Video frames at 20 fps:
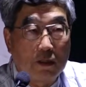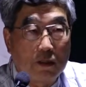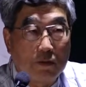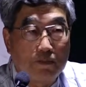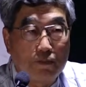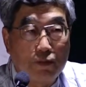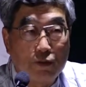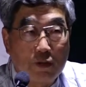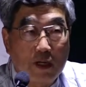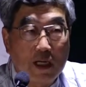
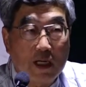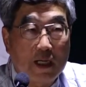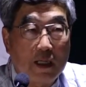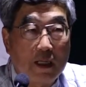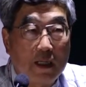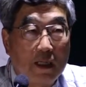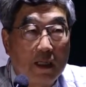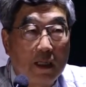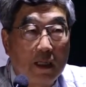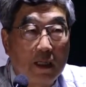poor
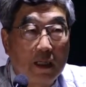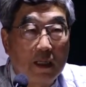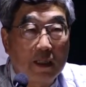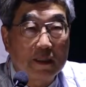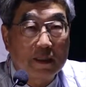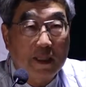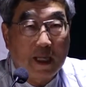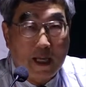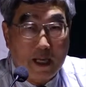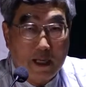
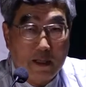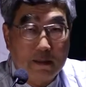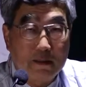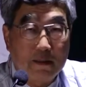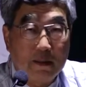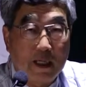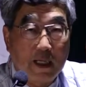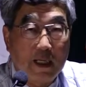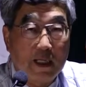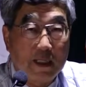sun
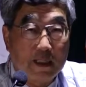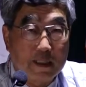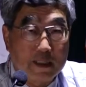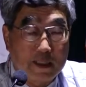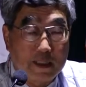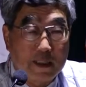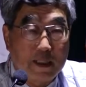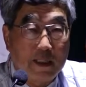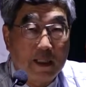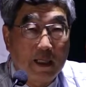
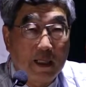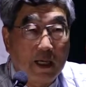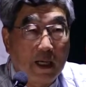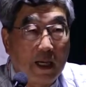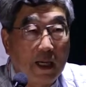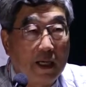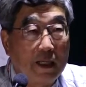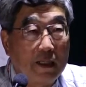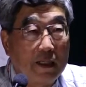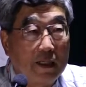energy,
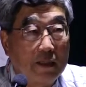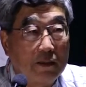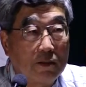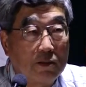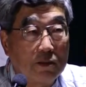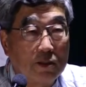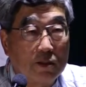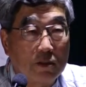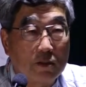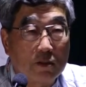and
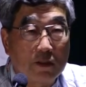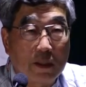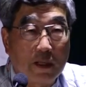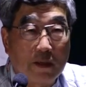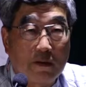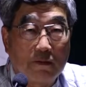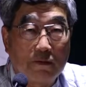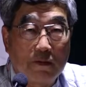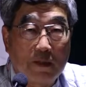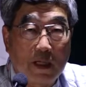also
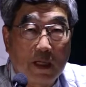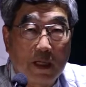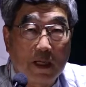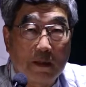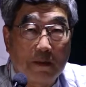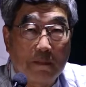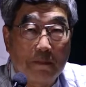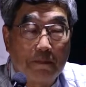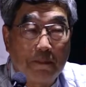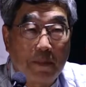that we
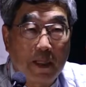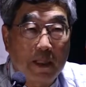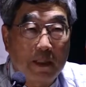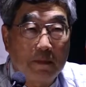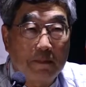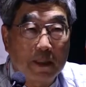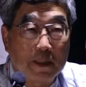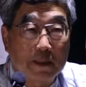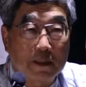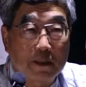are very
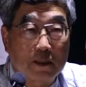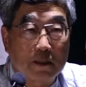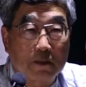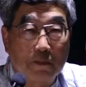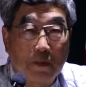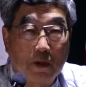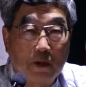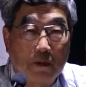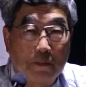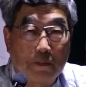much
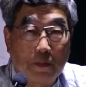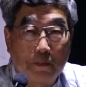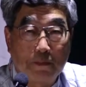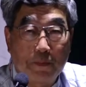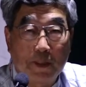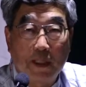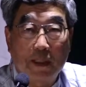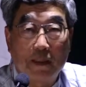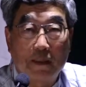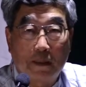small
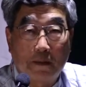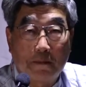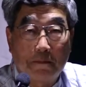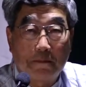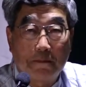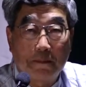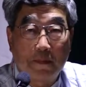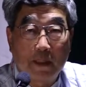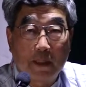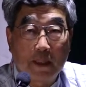population.
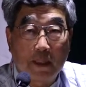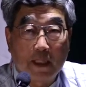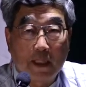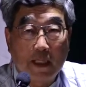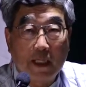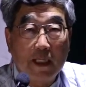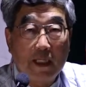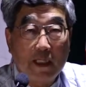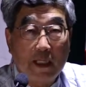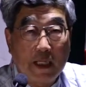
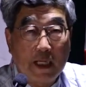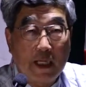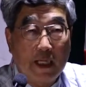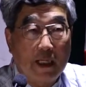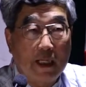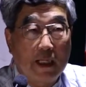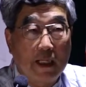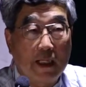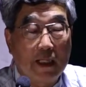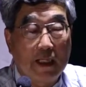India
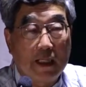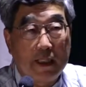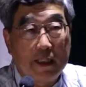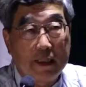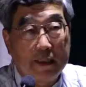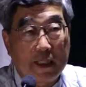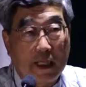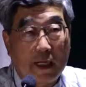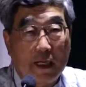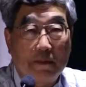
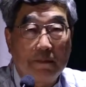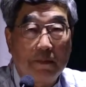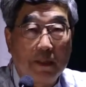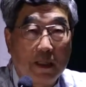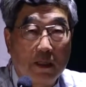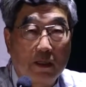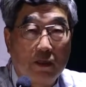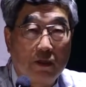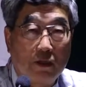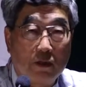is having
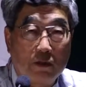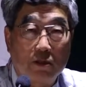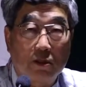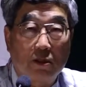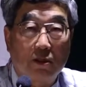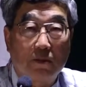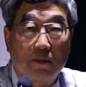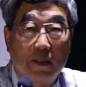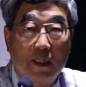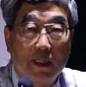a lot
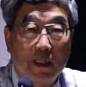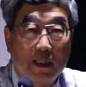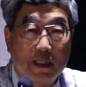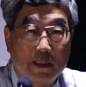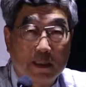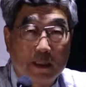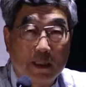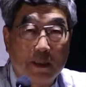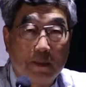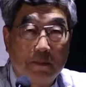of
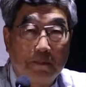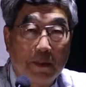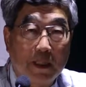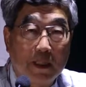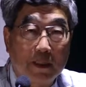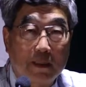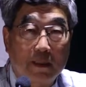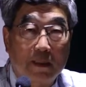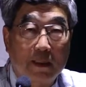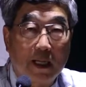energy by
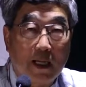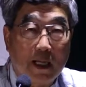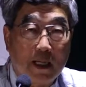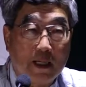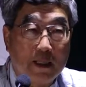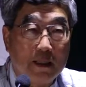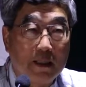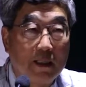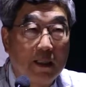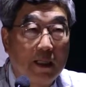the
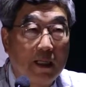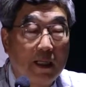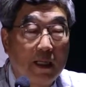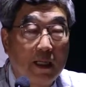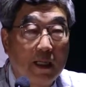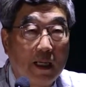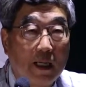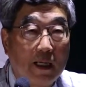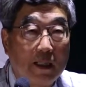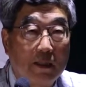sun
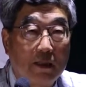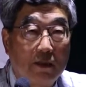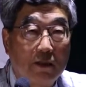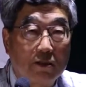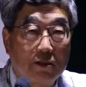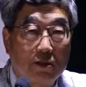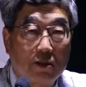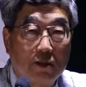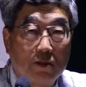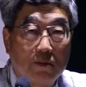and a
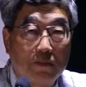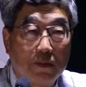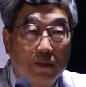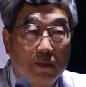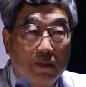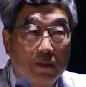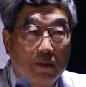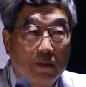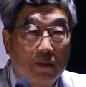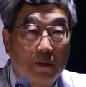lot of
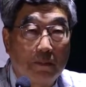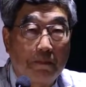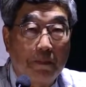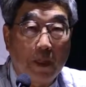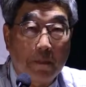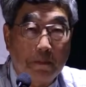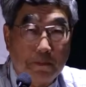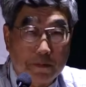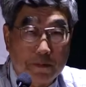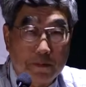
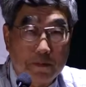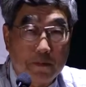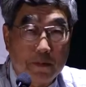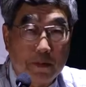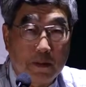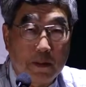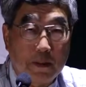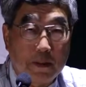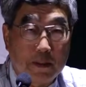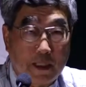people
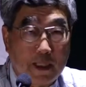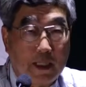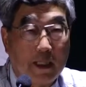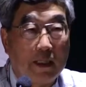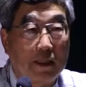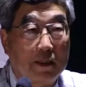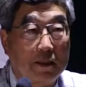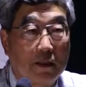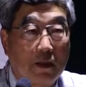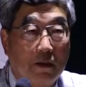there.
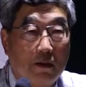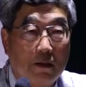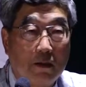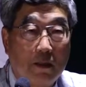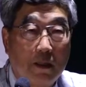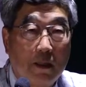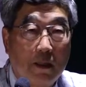So,